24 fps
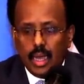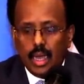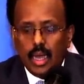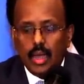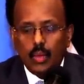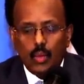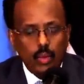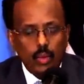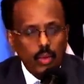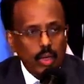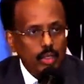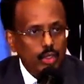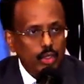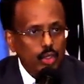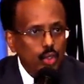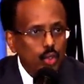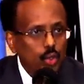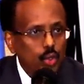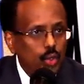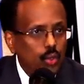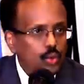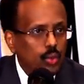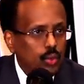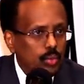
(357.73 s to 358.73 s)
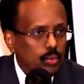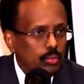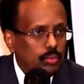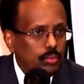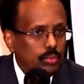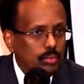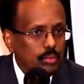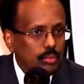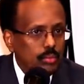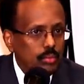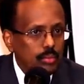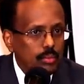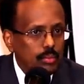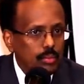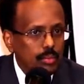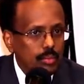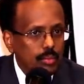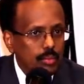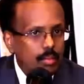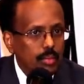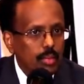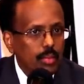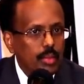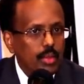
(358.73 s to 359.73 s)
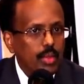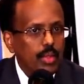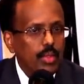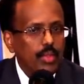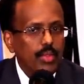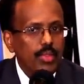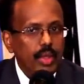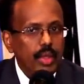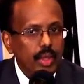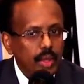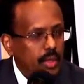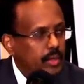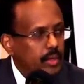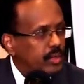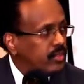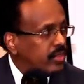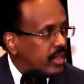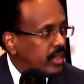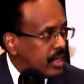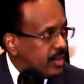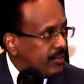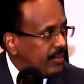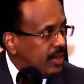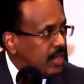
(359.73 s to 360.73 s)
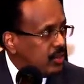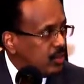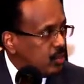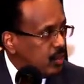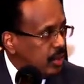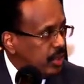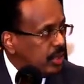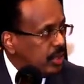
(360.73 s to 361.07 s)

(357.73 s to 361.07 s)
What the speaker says: I will assure you their sacrifice will